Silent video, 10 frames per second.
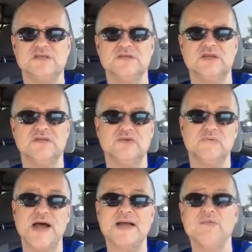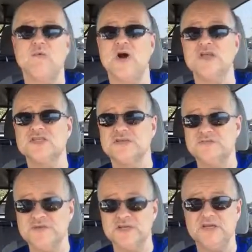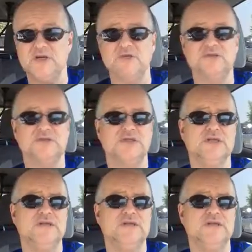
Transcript: and go back and watch the videos.